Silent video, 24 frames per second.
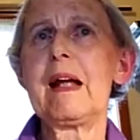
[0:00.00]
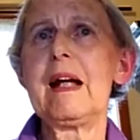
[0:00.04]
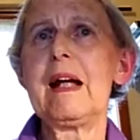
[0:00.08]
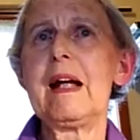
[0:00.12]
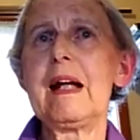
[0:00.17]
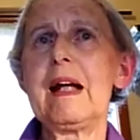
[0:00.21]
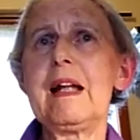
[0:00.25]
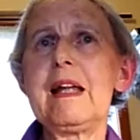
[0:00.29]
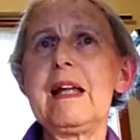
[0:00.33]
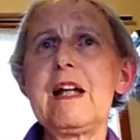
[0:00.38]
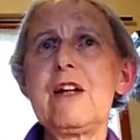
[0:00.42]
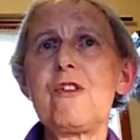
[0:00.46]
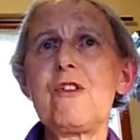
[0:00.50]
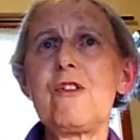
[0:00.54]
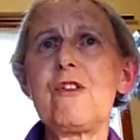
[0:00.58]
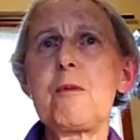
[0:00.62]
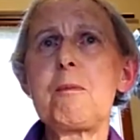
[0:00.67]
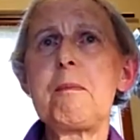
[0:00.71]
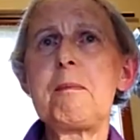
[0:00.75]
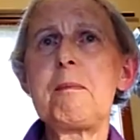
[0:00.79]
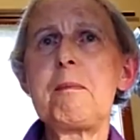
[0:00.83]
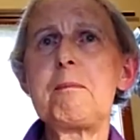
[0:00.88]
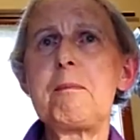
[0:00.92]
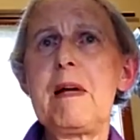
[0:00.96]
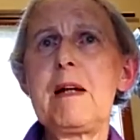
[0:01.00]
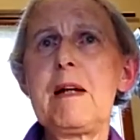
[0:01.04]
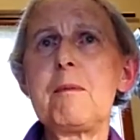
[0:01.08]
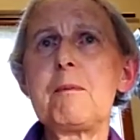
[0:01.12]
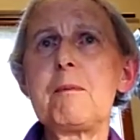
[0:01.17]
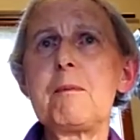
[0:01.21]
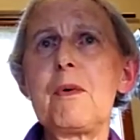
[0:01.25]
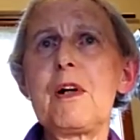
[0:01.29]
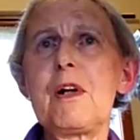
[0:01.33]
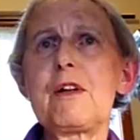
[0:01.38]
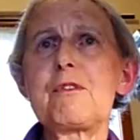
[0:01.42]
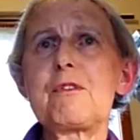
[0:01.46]
And there's a bed and
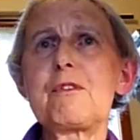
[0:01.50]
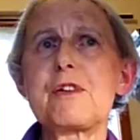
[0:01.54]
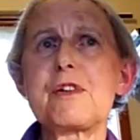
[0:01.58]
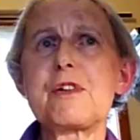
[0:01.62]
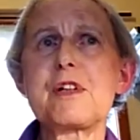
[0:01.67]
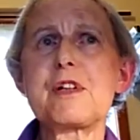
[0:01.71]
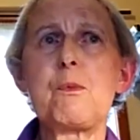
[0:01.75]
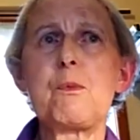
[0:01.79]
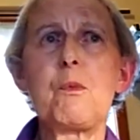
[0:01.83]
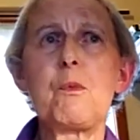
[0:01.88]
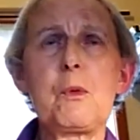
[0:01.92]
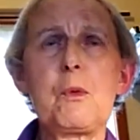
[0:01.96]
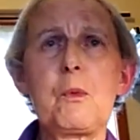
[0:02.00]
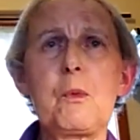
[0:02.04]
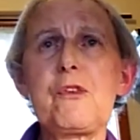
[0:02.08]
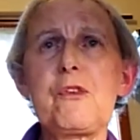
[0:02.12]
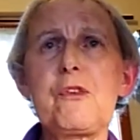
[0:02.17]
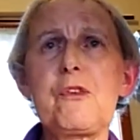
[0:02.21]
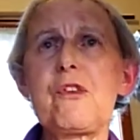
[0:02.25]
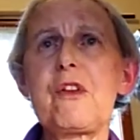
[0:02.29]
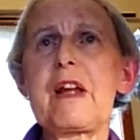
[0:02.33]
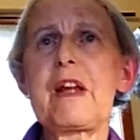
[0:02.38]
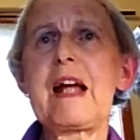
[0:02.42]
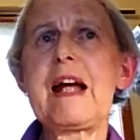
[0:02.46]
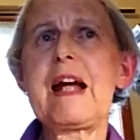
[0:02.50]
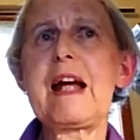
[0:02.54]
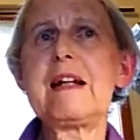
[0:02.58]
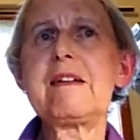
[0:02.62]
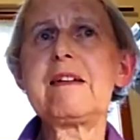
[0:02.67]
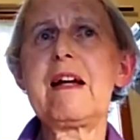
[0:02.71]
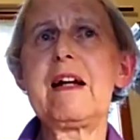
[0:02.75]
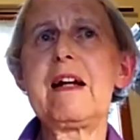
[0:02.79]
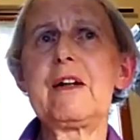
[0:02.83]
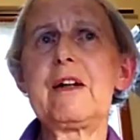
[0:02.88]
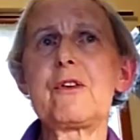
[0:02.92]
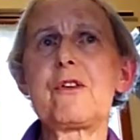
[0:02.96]
breakfast in what was the
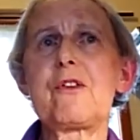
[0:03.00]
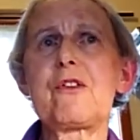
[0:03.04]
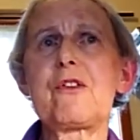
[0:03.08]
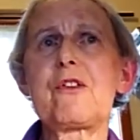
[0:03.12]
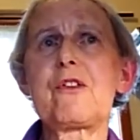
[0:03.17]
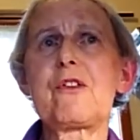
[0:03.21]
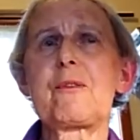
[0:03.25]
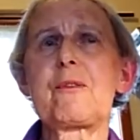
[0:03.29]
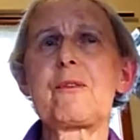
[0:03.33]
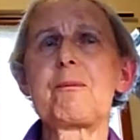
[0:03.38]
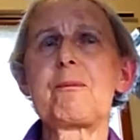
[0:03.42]
gatehouse.